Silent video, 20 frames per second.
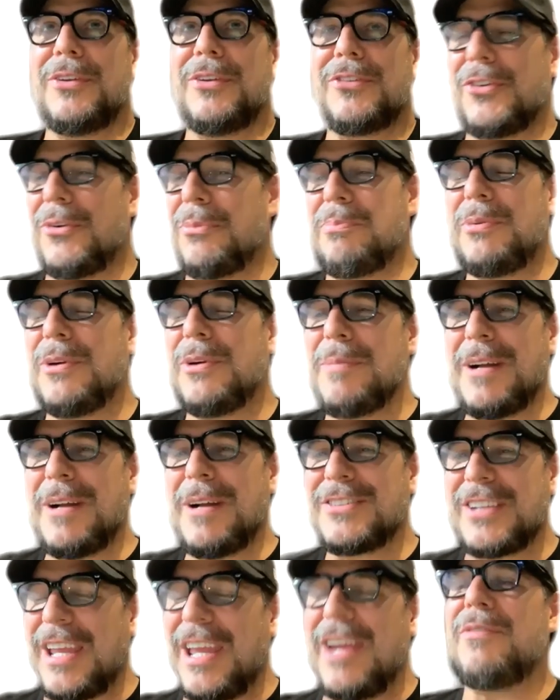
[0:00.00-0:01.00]
So pretty
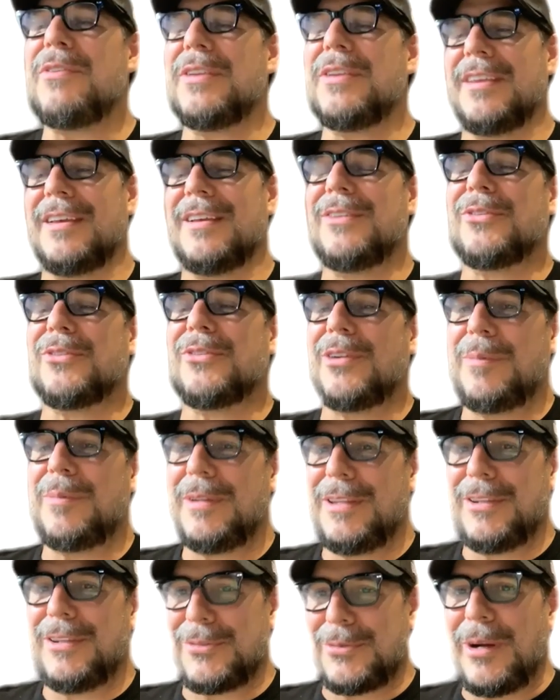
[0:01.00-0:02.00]
much everything is going to
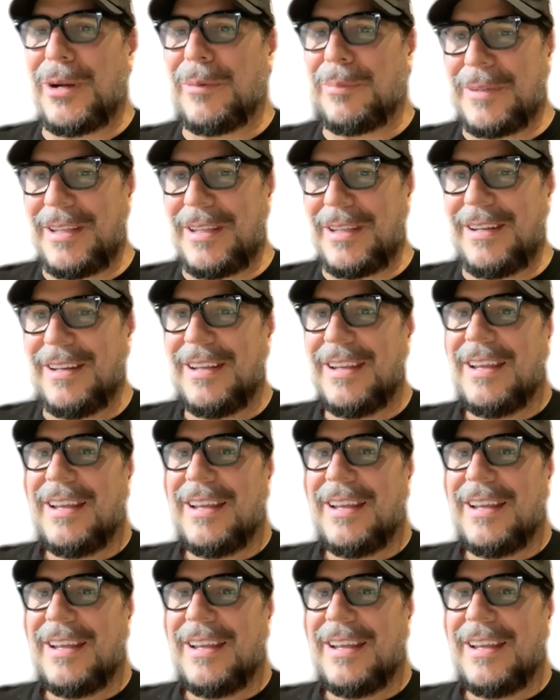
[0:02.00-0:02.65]
be disrupted,